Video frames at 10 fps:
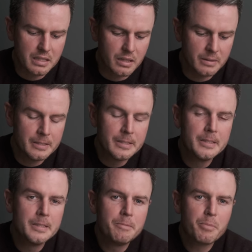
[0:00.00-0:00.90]
So
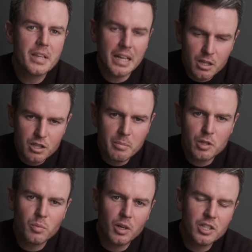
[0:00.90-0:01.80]
thank you so
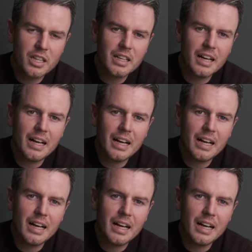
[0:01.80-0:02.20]
much for watching.